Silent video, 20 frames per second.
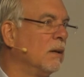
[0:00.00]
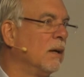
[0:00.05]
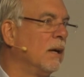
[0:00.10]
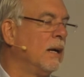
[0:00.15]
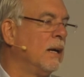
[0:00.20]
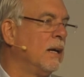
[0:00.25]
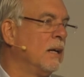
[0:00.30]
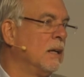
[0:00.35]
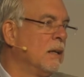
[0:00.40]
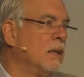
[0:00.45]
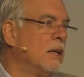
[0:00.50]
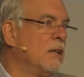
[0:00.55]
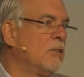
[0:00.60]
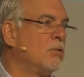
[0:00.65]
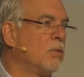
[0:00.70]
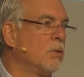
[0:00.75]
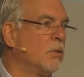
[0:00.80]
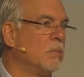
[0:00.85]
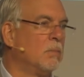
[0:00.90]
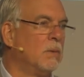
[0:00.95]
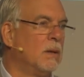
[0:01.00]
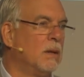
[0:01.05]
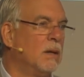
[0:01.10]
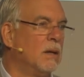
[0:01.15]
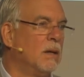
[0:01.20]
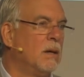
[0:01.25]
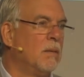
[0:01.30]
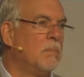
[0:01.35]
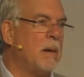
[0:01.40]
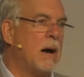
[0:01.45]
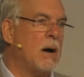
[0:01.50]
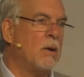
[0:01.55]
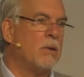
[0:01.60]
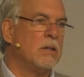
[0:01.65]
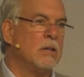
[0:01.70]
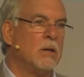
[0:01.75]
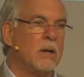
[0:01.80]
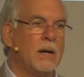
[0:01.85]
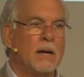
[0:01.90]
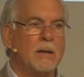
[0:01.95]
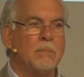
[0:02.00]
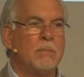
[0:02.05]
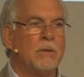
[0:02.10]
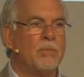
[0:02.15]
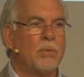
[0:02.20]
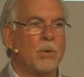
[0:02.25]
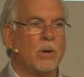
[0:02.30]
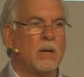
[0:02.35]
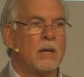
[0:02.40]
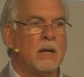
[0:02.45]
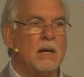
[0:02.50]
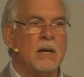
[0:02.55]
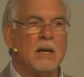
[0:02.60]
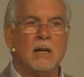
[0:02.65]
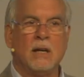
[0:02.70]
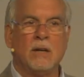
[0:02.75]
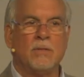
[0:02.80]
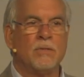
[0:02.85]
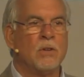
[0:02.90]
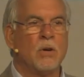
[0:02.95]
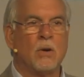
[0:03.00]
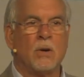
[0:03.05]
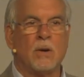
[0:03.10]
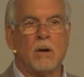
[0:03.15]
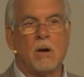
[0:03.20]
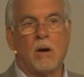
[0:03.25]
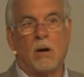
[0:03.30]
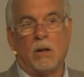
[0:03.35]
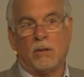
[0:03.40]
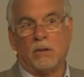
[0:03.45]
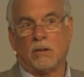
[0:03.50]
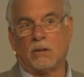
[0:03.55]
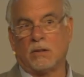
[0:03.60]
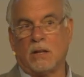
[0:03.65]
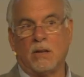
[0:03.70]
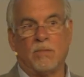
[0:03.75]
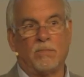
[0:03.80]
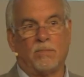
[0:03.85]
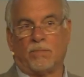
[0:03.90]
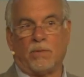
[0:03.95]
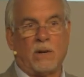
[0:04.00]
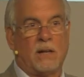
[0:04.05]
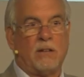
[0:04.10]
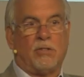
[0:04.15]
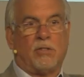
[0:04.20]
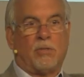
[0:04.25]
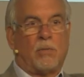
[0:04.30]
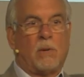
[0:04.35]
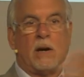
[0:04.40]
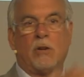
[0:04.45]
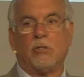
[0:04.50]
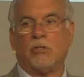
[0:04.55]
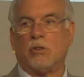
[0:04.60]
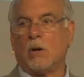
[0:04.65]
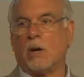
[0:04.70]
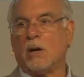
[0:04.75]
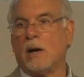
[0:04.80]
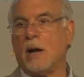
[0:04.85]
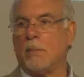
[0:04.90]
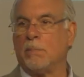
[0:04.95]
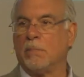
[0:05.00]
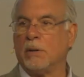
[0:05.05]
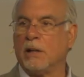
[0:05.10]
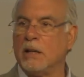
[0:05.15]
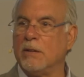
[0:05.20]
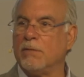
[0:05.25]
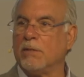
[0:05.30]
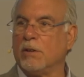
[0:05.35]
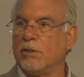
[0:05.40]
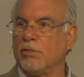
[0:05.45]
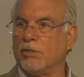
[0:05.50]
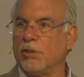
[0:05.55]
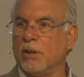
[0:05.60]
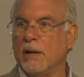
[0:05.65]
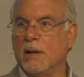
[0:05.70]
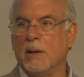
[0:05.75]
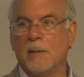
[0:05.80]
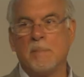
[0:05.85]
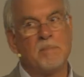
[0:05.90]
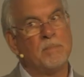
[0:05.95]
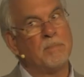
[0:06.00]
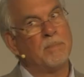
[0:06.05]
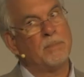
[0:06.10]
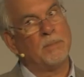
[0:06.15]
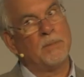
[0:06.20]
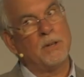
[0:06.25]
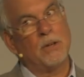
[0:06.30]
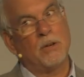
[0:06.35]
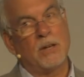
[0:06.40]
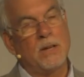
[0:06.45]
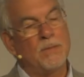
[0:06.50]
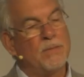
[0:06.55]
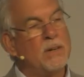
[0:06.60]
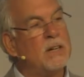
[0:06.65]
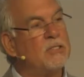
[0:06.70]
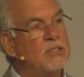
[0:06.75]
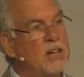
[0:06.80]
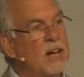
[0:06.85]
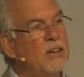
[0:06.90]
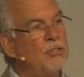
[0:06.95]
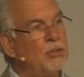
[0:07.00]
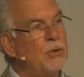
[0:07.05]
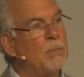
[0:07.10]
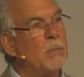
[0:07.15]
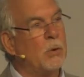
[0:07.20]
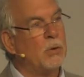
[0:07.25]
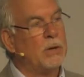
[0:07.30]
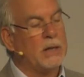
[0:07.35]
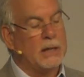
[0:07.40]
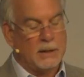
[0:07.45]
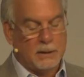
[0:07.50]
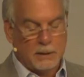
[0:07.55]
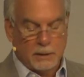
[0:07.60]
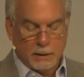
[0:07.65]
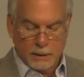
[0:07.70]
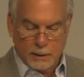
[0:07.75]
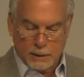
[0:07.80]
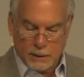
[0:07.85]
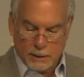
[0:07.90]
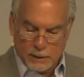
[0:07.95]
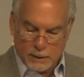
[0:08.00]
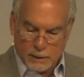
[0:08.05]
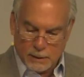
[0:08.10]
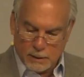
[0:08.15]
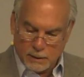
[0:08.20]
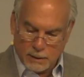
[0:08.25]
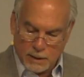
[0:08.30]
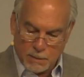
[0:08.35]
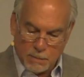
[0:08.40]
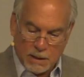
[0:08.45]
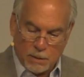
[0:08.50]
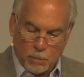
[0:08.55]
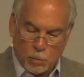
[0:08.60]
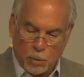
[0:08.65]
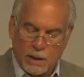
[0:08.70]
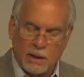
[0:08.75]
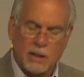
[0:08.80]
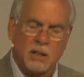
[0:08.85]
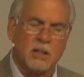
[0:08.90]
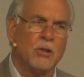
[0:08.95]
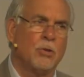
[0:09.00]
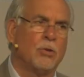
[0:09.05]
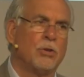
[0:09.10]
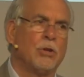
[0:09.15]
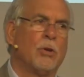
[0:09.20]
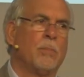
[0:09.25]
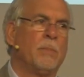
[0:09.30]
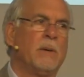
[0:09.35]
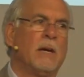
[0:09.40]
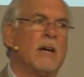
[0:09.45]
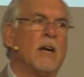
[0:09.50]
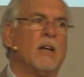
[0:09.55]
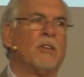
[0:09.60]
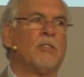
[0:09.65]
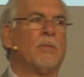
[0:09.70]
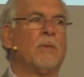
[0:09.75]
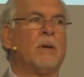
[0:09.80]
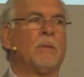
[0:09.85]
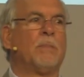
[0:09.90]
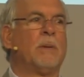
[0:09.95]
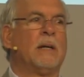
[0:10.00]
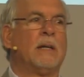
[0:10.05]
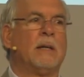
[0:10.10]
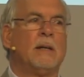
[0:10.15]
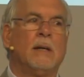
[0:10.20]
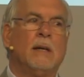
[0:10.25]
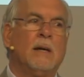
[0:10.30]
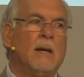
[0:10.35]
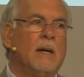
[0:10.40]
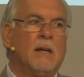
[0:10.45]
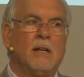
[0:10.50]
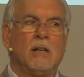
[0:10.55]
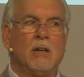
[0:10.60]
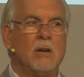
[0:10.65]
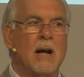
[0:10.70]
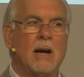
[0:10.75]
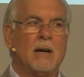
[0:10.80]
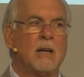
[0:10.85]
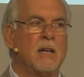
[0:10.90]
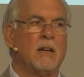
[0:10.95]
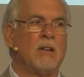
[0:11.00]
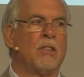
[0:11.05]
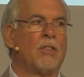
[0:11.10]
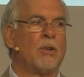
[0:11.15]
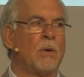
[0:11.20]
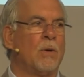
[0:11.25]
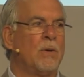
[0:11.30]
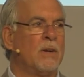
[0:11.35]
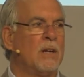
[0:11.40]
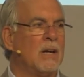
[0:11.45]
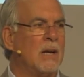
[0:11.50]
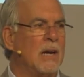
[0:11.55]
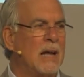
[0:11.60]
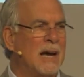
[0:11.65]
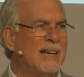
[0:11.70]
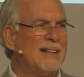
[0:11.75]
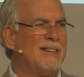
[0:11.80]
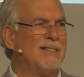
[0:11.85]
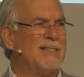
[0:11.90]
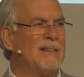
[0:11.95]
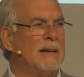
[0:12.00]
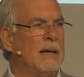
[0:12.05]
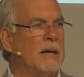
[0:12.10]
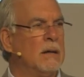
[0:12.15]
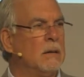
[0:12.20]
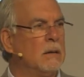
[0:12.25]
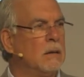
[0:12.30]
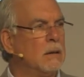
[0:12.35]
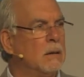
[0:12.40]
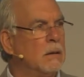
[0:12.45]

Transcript: and in a lunchroom, bowing your head before you eat, even though all the friends around you are not believers, you're given a testimony. They may ridicule you because of it, but you're not getting thrown in a lion's den.